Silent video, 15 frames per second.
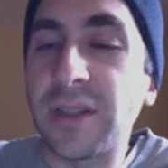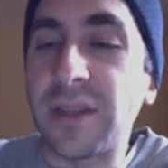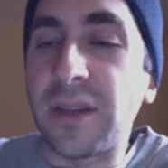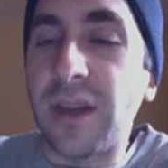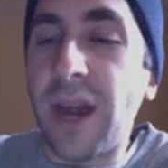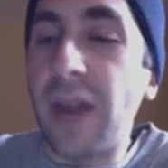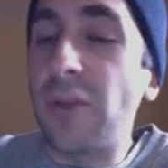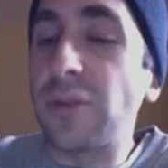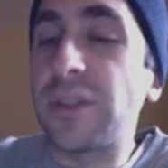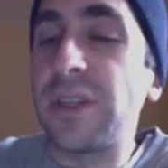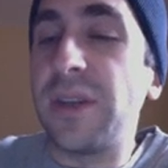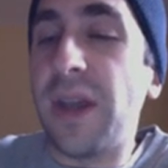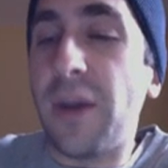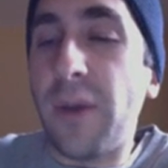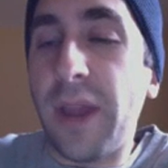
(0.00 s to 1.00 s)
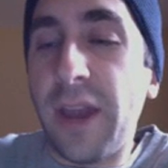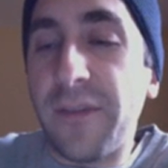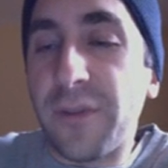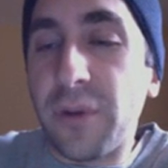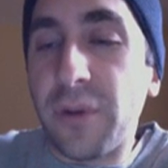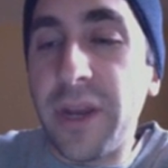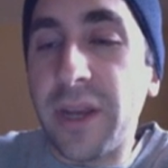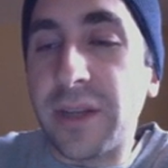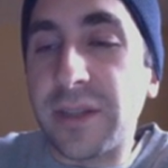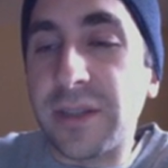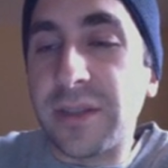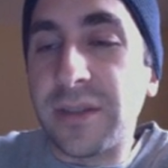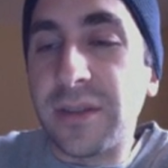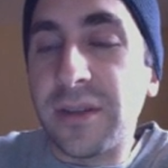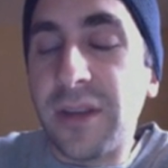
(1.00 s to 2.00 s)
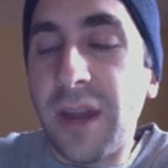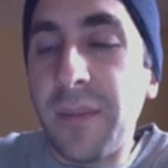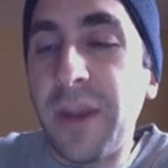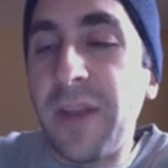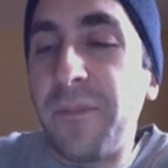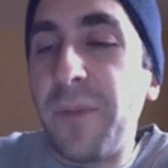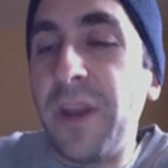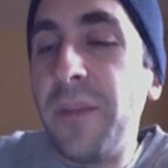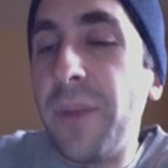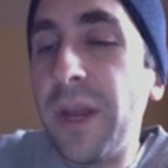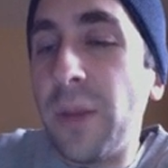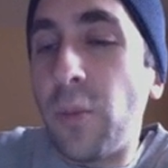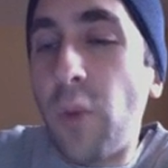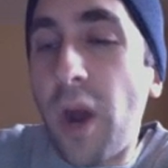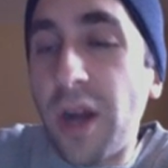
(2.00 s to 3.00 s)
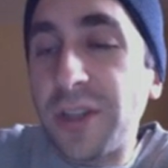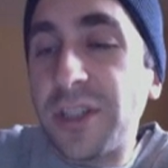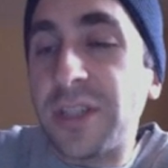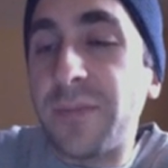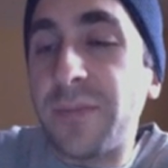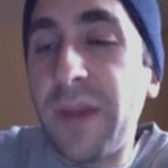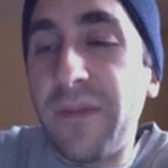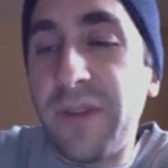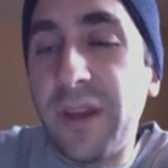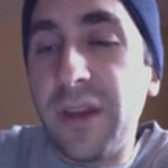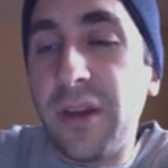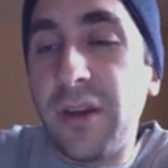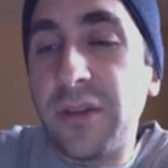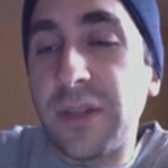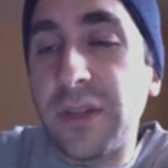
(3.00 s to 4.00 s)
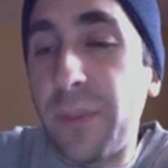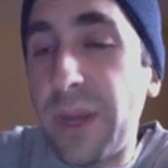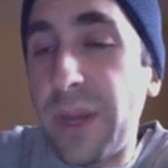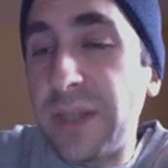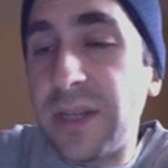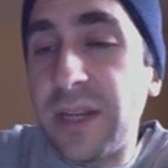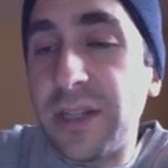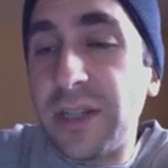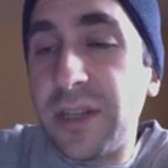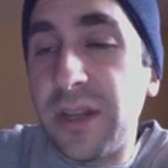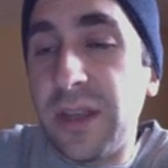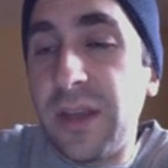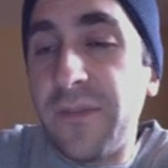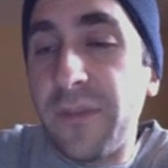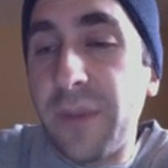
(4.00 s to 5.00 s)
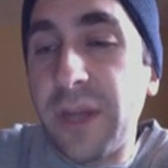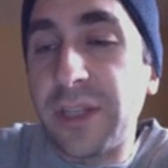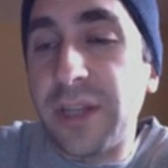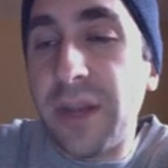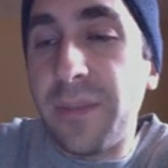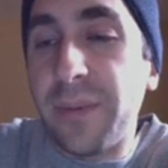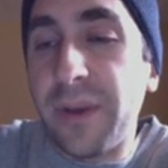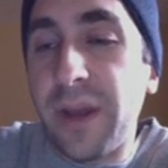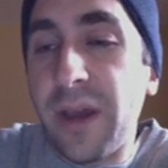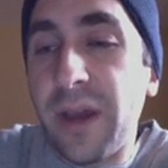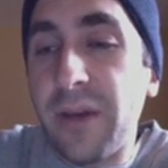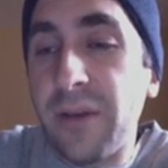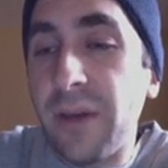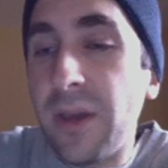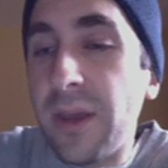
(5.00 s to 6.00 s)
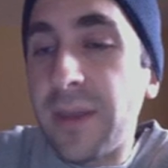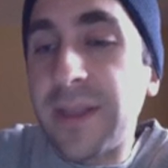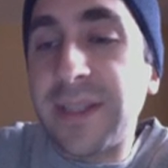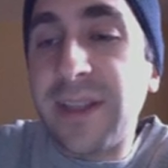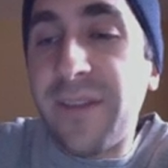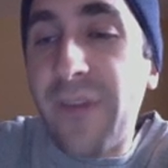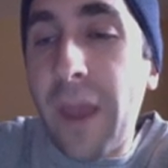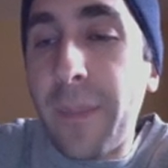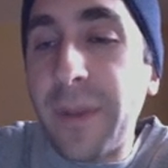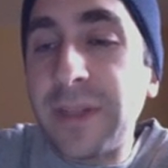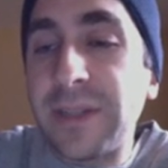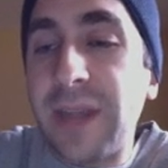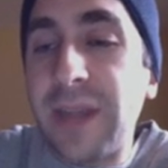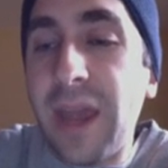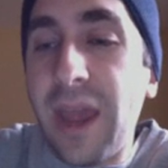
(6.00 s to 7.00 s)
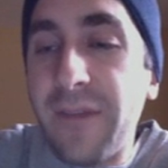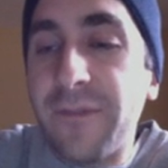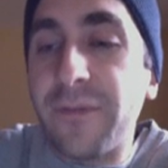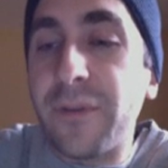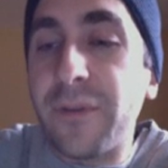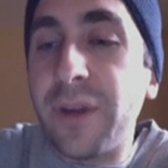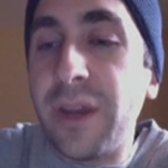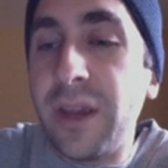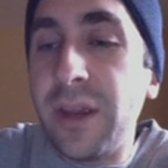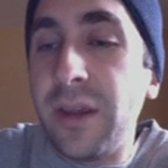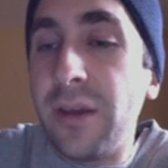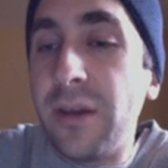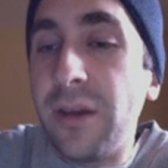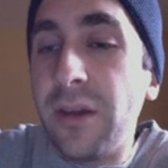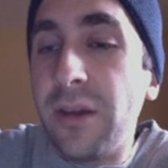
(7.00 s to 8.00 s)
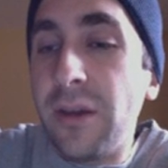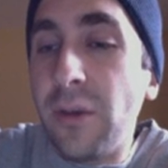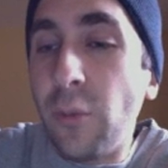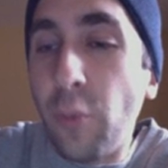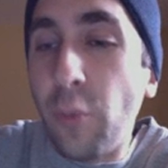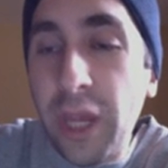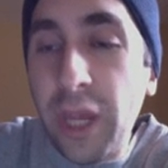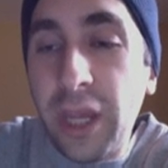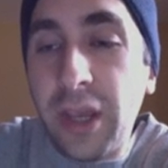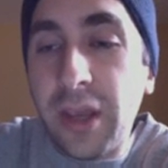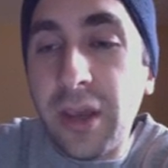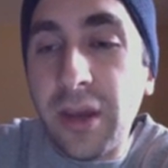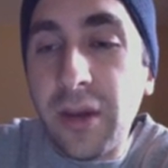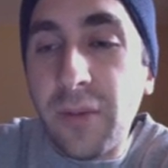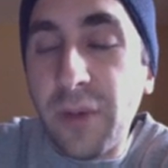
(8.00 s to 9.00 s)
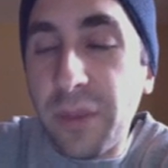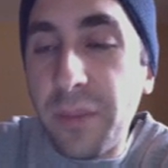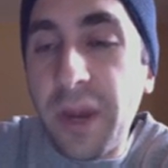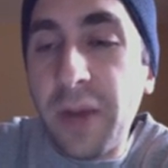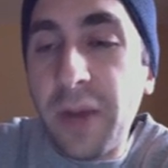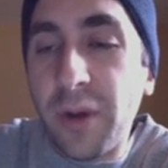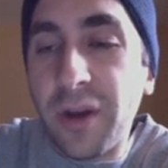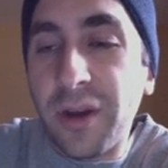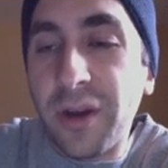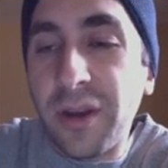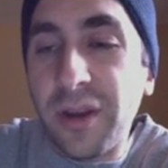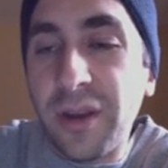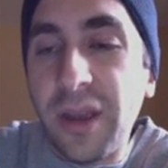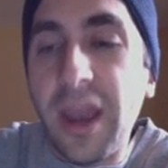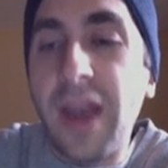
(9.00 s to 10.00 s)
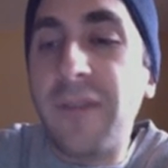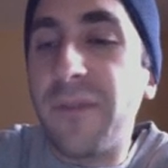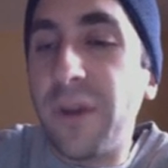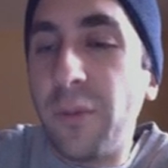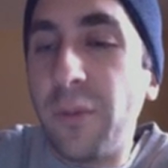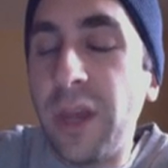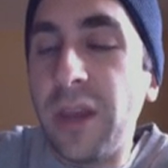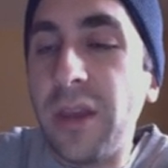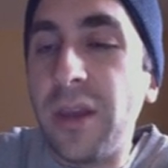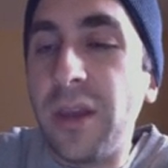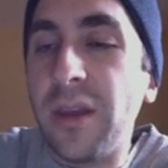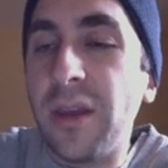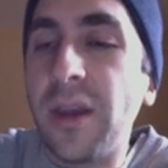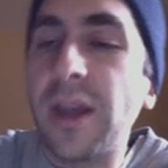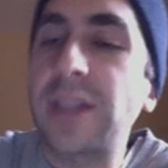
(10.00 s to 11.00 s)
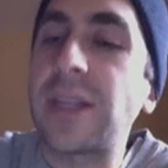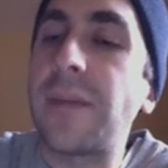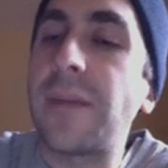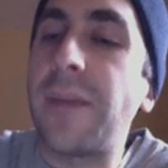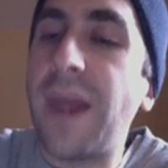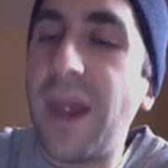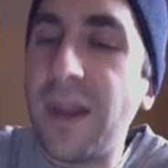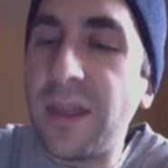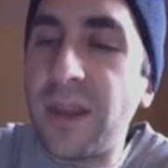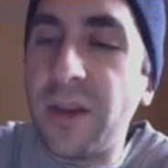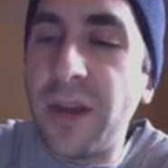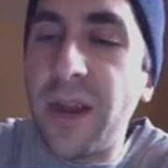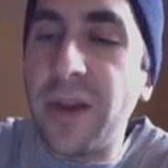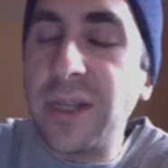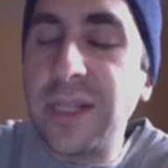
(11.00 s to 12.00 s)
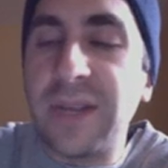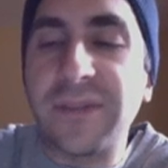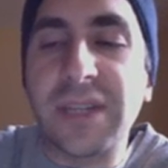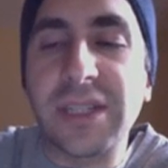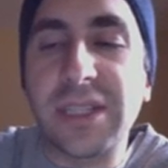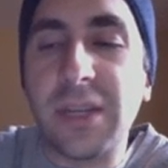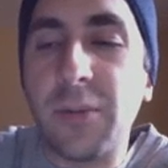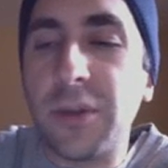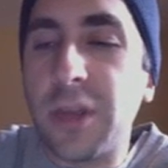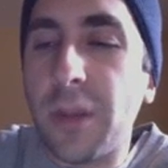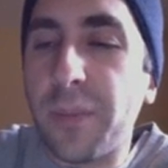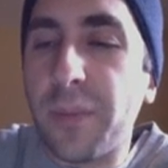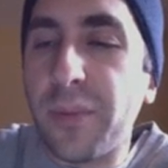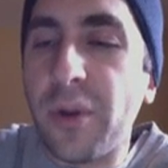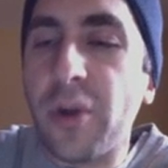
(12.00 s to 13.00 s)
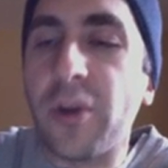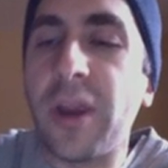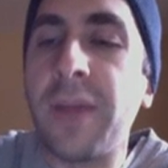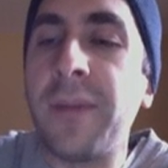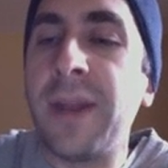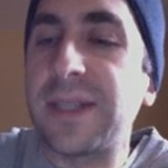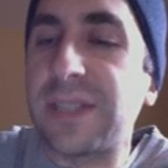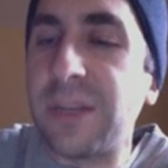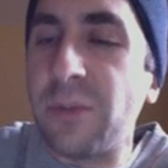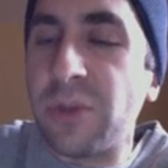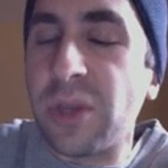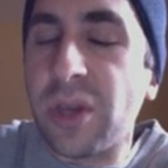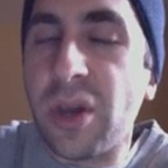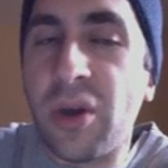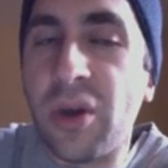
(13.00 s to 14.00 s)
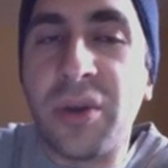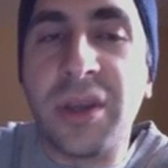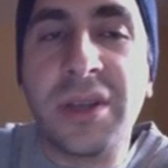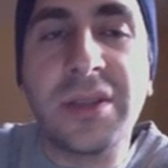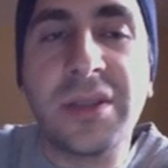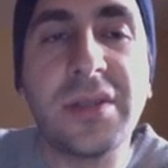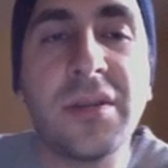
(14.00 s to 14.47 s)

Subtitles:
I don't see how I have critics. I mean, if anybody watches my videos and pays attention to the information I'm putting out, this stuff happens every week with my work. Every week. Because I'm ahead of their narratives. I see what they're programming. I see what the code is.